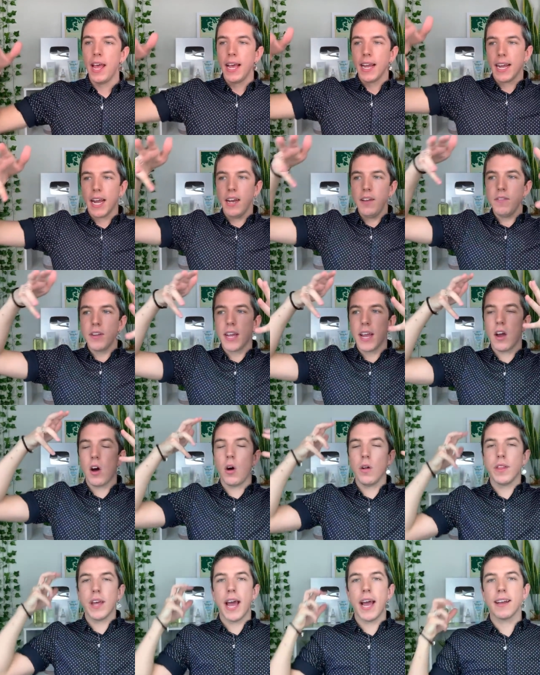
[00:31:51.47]
kind of get
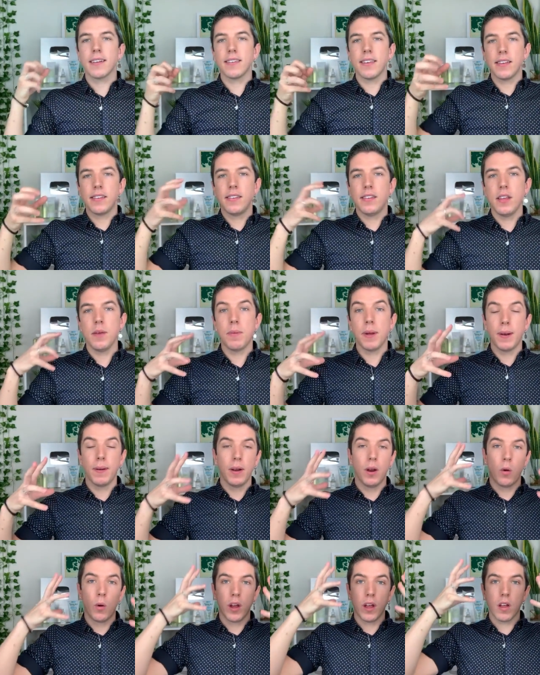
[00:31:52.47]
all the excess sebum and
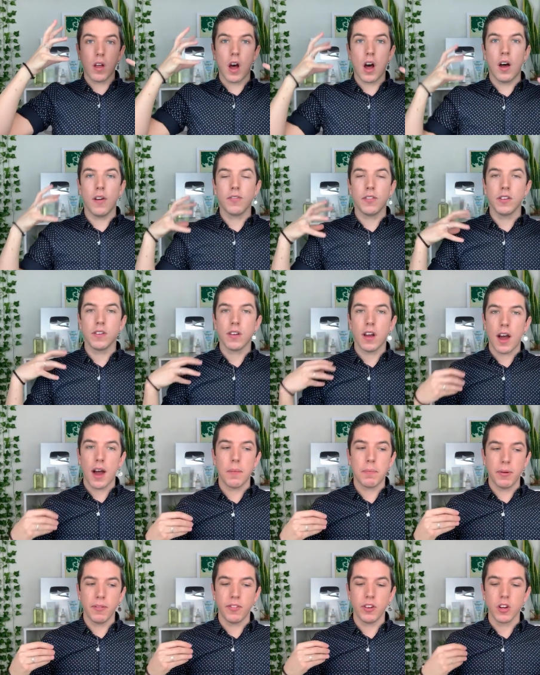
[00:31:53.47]
oil off the
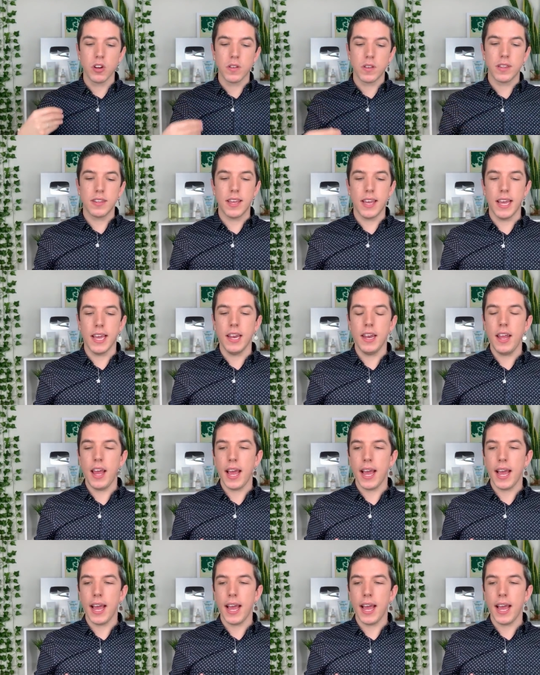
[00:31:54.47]
top of your skin.